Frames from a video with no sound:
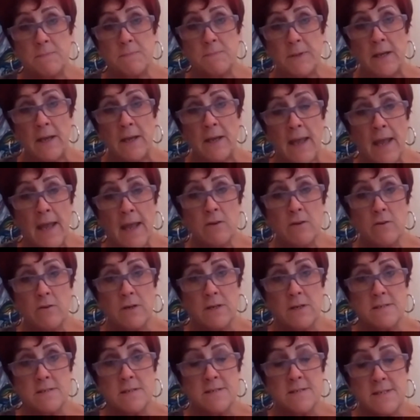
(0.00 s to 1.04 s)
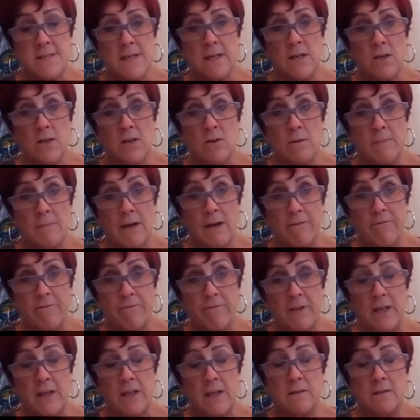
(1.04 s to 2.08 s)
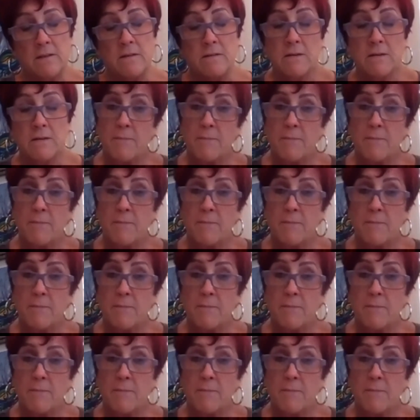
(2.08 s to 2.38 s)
being a hairdresser, standing on my feet.